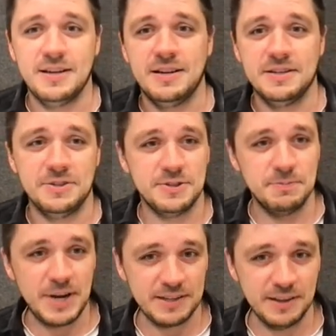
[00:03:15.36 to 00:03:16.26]
Uh, so
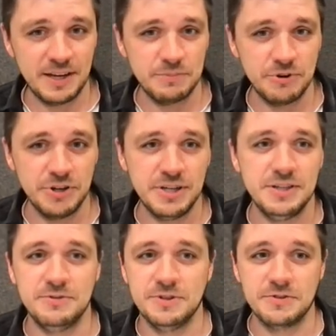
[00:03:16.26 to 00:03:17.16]
it's a Python library.
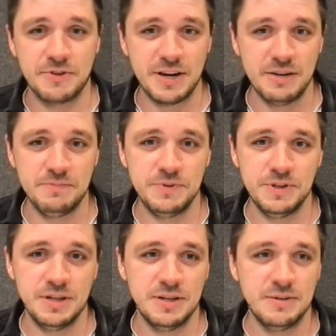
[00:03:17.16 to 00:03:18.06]
You describe
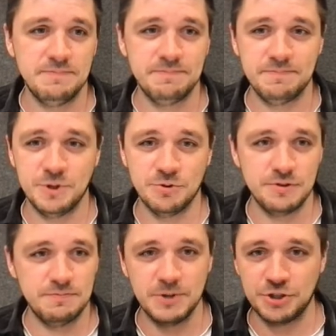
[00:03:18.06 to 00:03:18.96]
uh,
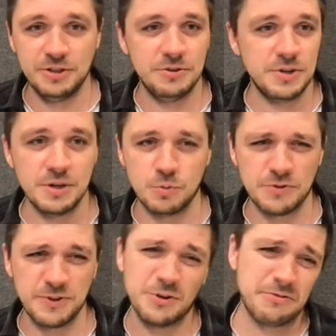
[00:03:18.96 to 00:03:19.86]
your machine learning
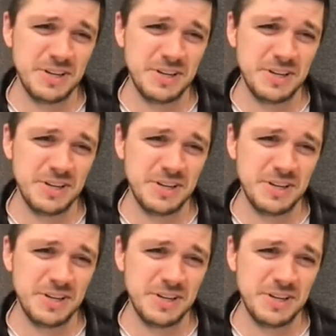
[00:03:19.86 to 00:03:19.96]
workflow.